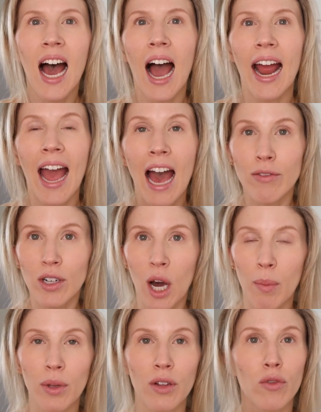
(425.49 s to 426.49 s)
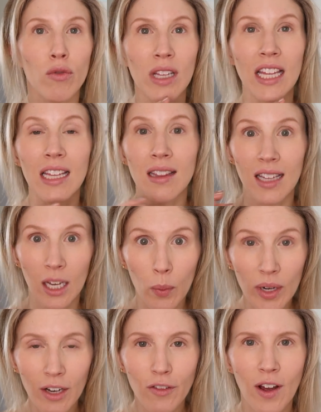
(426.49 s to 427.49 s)
I have a couple of really
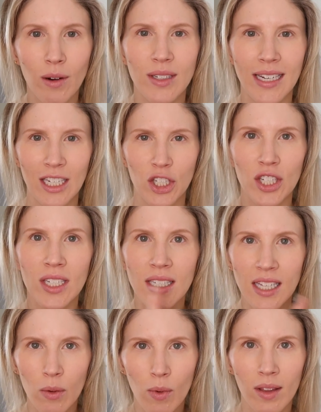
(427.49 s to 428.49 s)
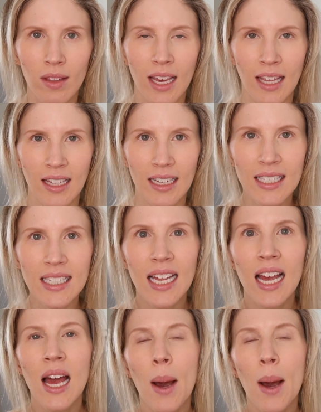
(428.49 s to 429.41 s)
liquidy foundations that run like this,